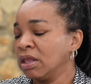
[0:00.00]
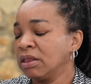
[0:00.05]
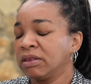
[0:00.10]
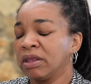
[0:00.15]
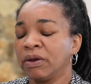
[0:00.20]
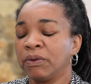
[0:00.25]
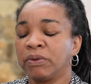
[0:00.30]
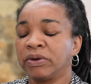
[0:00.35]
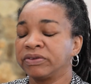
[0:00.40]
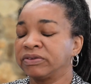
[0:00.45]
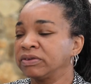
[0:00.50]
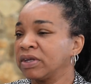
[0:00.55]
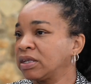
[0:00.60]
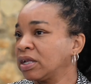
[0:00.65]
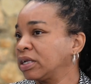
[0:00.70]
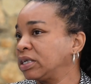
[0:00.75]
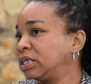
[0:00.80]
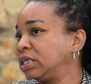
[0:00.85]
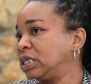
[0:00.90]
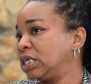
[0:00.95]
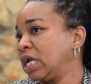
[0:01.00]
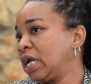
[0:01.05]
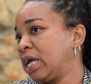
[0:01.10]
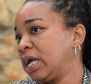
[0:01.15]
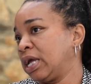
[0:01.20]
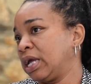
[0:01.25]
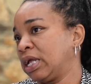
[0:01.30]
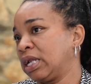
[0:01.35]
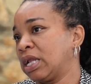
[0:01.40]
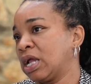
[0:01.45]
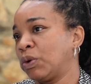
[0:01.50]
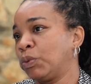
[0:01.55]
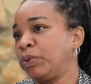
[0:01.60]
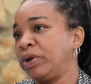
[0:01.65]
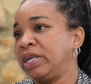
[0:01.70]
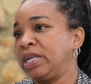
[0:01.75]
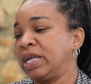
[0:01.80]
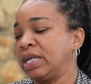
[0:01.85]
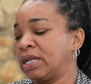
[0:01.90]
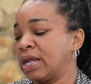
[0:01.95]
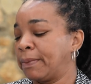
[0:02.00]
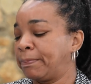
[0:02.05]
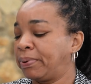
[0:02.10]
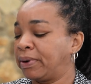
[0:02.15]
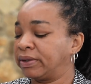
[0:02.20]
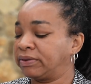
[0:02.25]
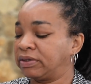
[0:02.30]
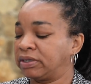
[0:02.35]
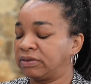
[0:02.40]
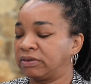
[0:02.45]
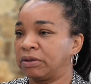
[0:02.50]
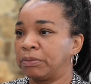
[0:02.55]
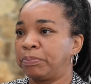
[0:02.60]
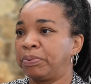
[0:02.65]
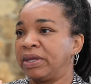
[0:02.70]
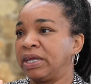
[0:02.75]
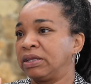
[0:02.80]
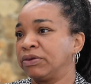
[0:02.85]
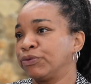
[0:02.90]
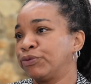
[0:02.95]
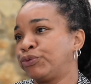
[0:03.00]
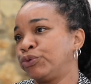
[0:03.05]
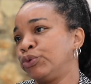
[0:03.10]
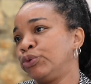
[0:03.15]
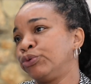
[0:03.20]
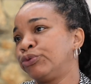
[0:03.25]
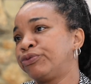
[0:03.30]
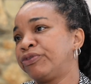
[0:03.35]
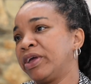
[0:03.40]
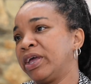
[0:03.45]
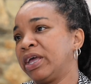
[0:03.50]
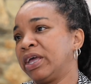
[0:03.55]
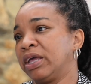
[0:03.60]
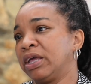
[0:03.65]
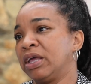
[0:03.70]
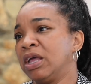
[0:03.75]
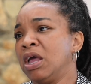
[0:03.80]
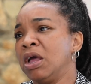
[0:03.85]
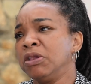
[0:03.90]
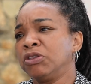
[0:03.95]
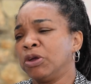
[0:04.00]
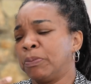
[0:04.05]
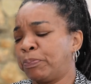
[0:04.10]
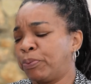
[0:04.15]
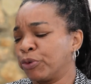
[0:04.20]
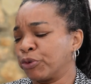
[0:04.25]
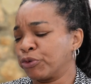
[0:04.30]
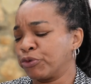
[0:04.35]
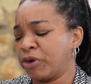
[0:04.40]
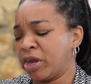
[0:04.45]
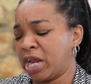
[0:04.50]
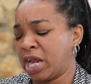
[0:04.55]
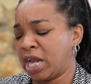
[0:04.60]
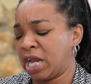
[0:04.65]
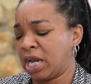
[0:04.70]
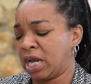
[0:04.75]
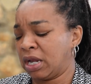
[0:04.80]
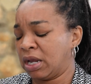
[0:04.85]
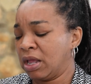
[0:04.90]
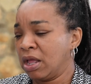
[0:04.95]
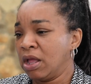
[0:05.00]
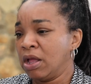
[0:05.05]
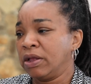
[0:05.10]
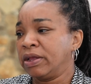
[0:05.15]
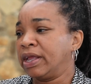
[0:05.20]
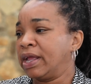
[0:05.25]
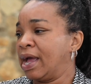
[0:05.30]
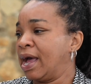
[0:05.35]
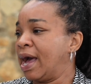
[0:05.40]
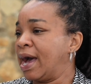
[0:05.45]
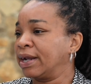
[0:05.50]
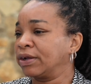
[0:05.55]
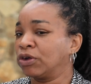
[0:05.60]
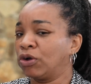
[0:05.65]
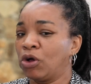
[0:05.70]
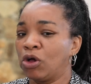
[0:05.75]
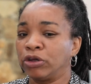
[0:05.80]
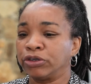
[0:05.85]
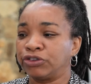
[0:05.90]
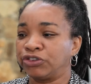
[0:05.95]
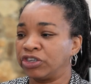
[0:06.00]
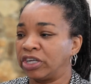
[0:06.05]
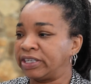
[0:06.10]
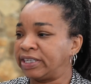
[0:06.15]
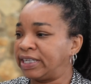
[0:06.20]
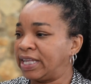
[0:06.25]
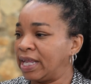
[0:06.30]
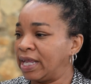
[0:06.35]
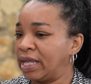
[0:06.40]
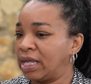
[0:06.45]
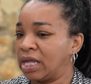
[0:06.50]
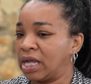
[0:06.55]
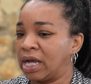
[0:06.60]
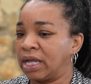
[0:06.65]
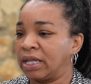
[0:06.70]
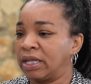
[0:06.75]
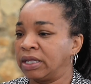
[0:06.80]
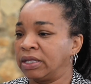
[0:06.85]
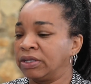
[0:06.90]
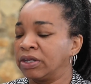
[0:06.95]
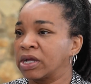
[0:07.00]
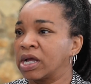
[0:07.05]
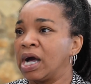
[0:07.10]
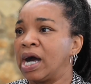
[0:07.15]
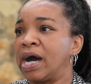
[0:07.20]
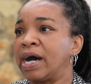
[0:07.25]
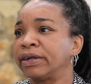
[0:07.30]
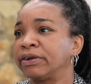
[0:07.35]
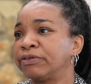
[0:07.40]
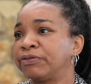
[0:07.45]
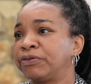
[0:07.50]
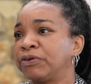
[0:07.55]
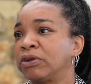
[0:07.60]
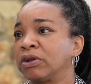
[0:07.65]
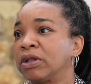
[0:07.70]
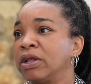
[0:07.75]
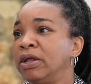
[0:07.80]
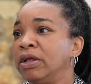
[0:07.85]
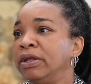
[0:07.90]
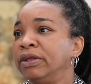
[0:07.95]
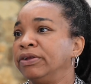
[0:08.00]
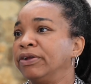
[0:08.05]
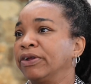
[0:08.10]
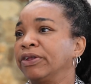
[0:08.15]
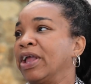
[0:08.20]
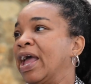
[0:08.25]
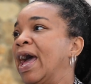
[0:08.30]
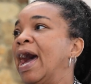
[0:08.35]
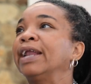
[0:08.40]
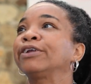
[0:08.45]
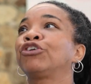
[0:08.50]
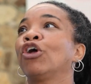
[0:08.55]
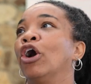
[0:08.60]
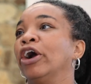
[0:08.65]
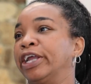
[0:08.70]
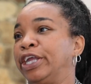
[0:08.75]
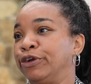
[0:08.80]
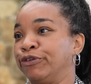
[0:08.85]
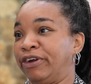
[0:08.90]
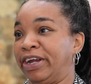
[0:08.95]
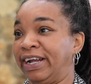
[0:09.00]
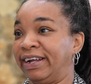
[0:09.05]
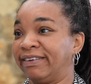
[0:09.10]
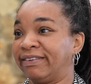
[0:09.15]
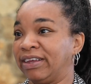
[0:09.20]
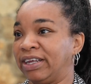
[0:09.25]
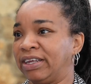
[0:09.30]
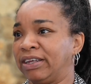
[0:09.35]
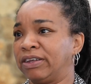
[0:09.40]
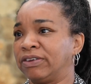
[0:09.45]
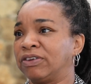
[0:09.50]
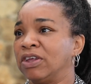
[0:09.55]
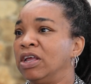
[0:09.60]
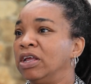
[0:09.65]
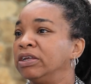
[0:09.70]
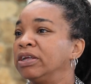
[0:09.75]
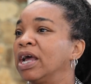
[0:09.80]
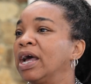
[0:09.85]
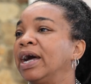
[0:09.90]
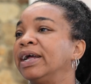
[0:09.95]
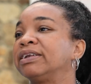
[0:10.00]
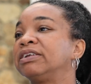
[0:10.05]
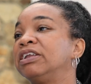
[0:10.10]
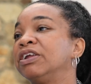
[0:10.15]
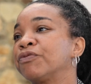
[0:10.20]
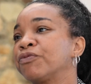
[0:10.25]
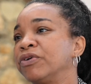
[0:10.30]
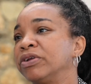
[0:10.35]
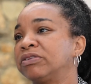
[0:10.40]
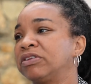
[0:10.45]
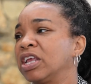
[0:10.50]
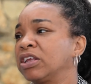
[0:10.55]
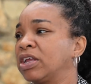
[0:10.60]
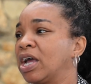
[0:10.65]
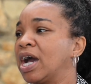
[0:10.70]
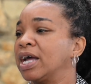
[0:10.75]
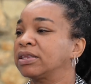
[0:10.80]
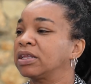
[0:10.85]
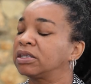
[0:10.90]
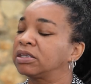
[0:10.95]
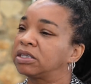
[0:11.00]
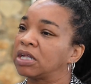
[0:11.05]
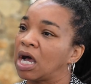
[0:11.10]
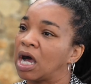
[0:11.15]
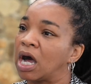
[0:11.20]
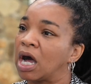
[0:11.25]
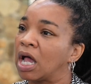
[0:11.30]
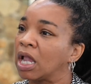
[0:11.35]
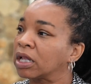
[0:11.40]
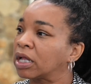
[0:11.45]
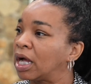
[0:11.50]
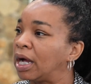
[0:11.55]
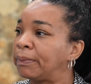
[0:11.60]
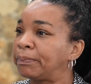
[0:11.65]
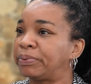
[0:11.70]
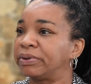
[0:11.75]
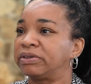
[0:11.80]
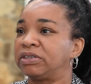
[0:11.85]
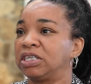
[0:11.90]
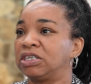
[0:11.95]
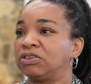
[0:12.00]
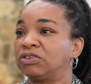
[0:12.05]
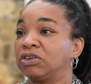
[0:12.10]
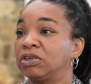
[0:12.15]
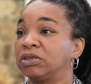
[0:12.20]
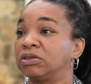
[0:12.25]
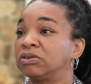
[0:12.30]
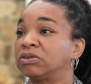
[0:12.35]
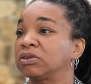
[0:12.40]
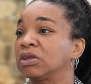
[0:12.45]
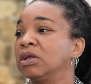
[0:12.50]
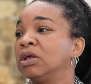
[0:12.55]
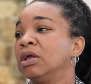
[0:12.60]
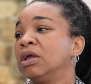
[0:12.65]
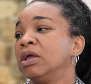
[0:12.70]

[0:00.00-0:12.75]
There was not a year that we did not participate in food fair, the parade. It had culture day in the carnival. You had donkey races. You had different things. You had the doll competitions.